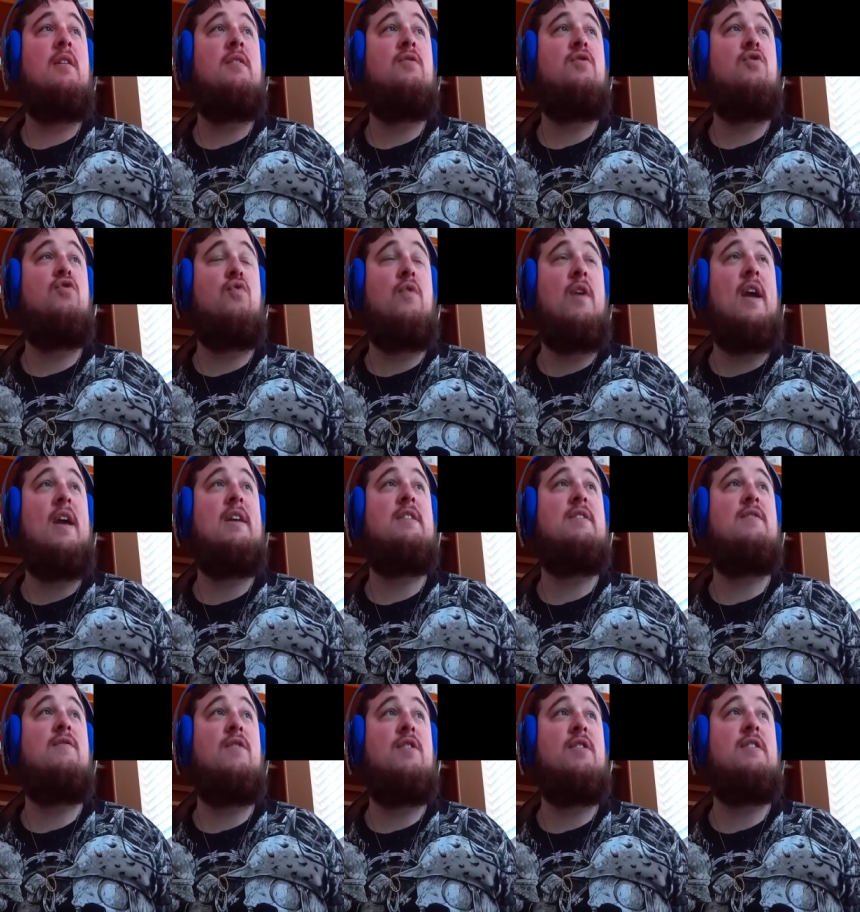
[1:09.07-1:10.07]

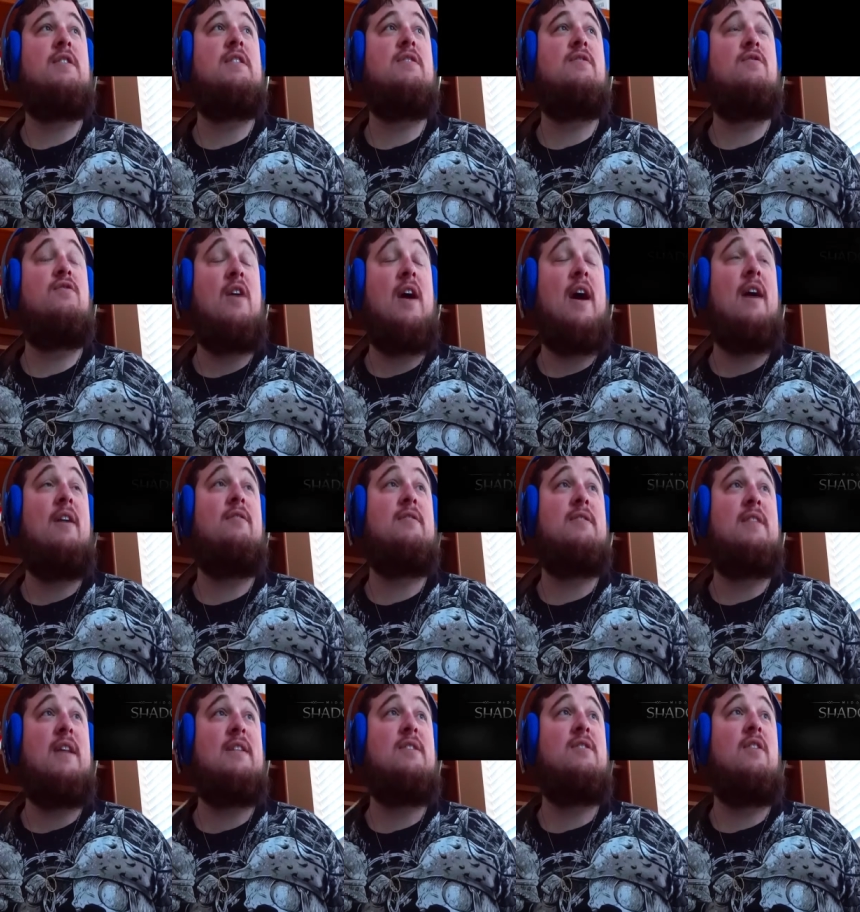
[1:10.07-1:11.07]
Drakes versus
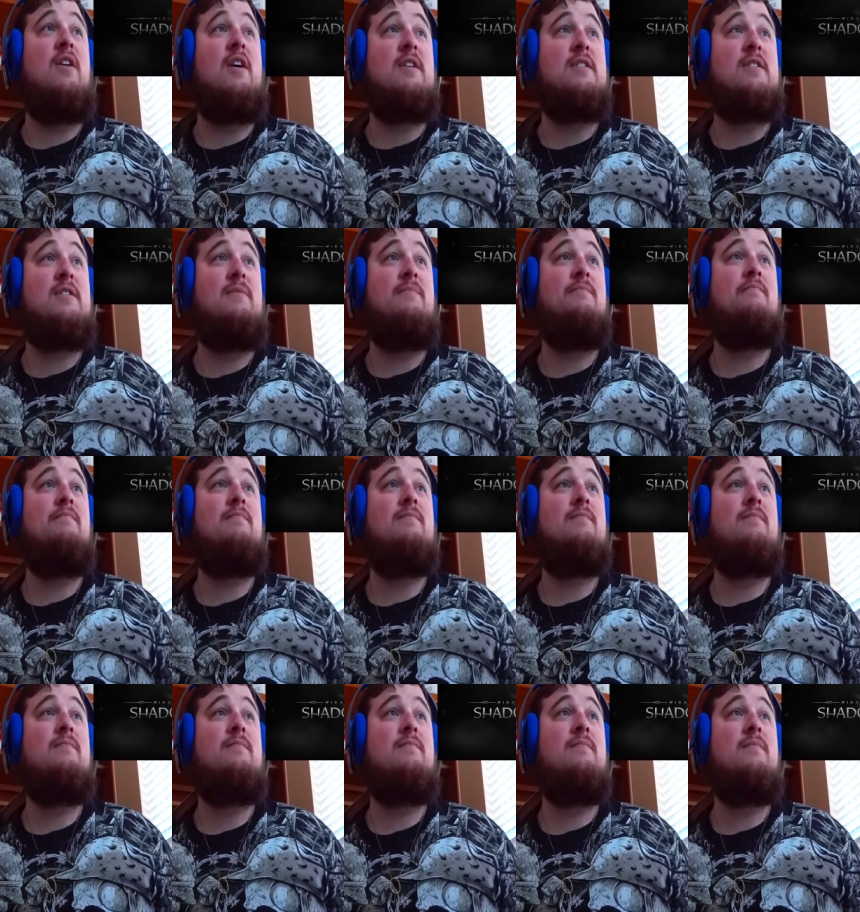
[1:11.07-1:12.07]
Graugs. that's awesome.
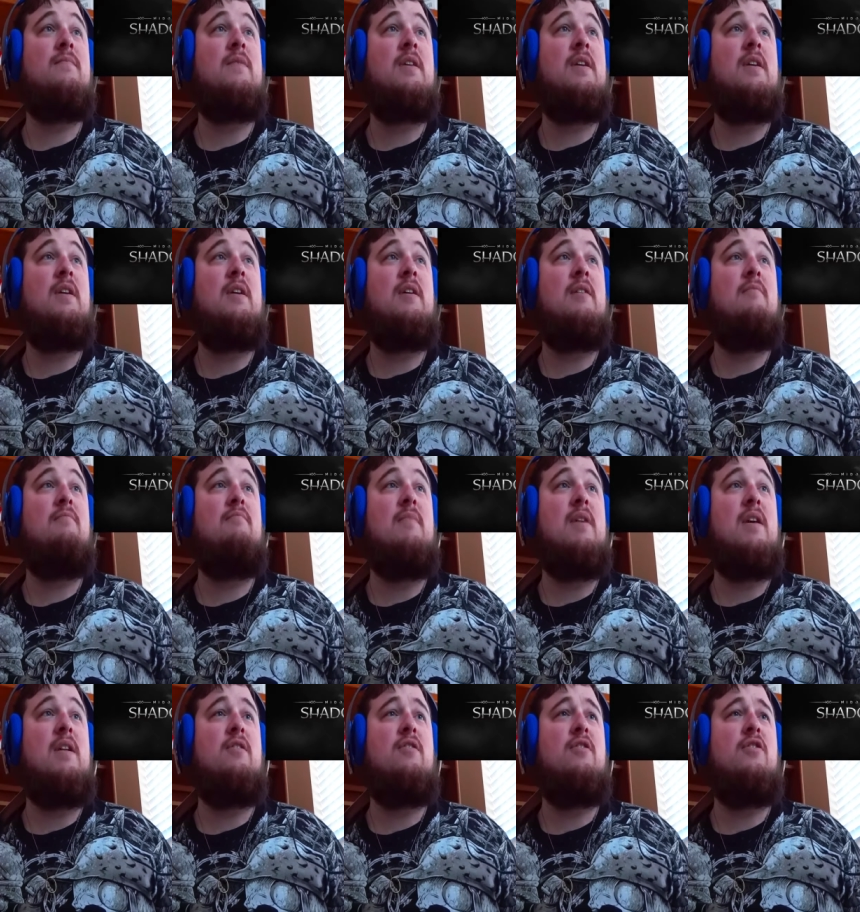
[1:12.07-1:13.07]

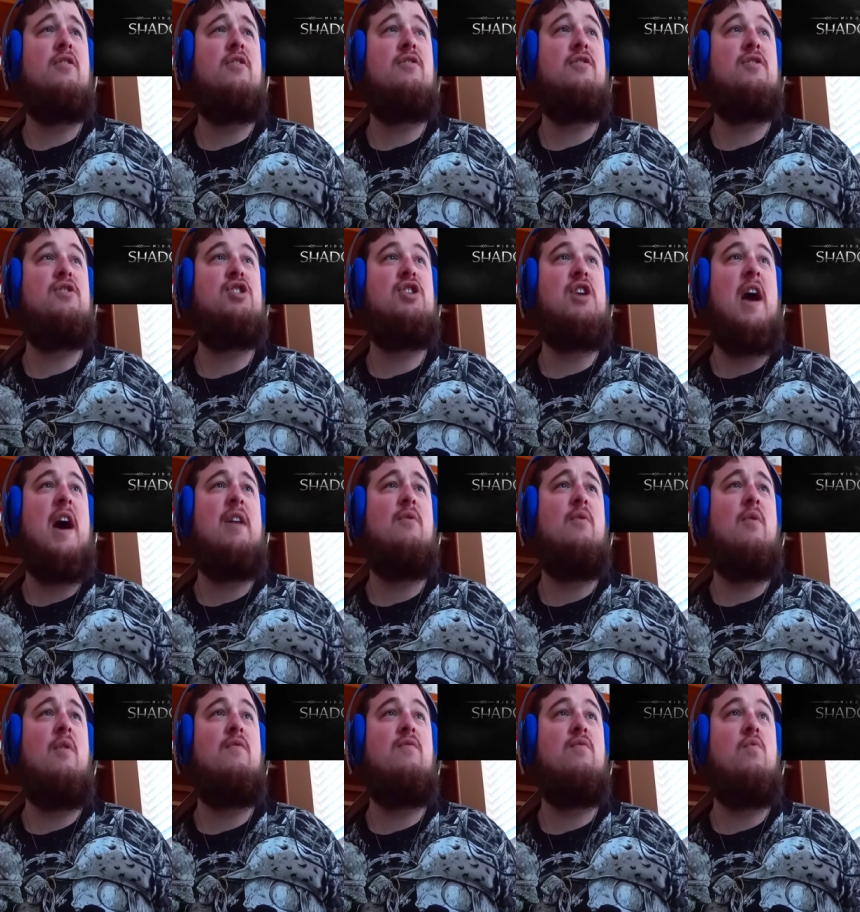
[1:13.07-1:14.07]
Middle Earth
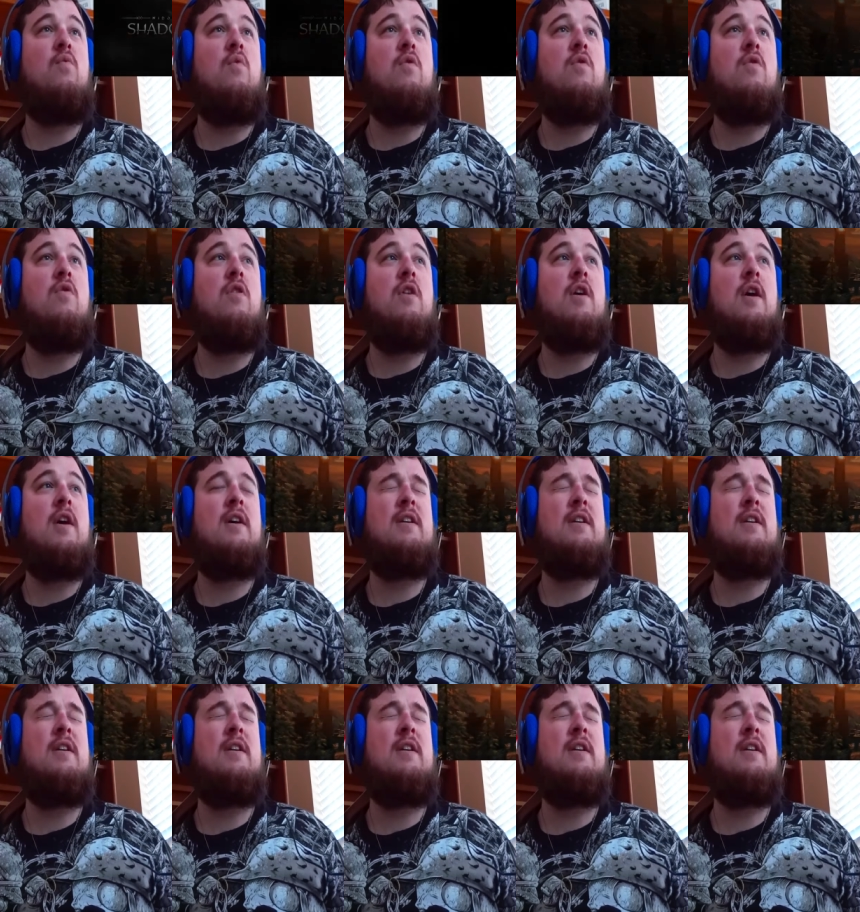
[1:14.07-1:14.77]
Shadow of War. Shadow